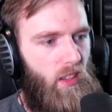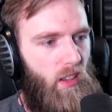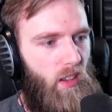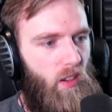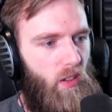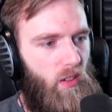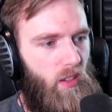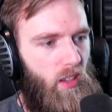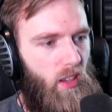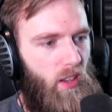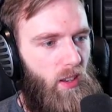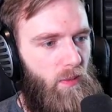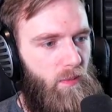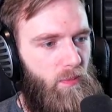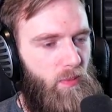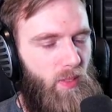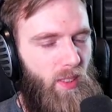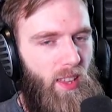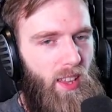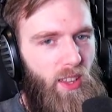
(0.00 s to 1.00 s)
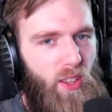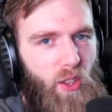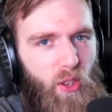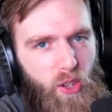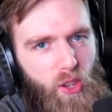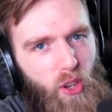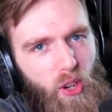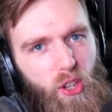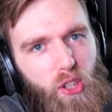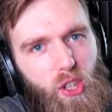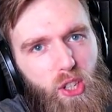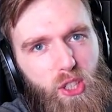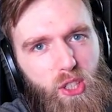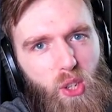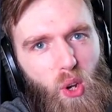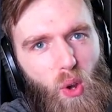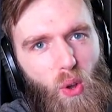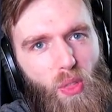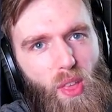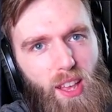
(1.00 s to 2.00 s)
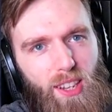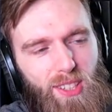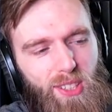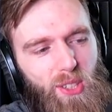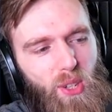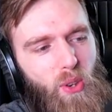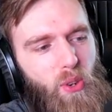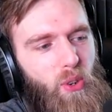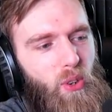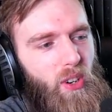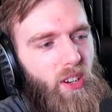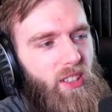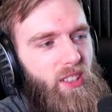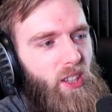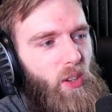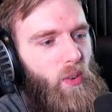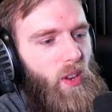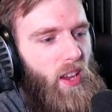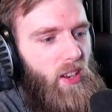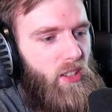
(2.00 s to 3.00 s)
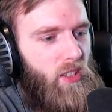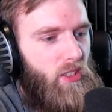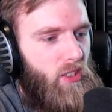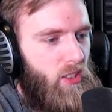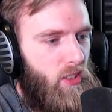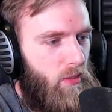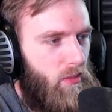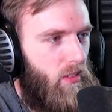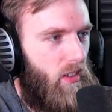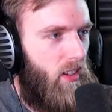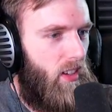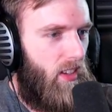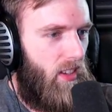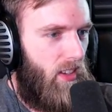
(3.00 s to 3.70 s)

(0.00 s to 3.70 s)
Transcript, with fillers: Okay. You could have just told that sooner until we had to just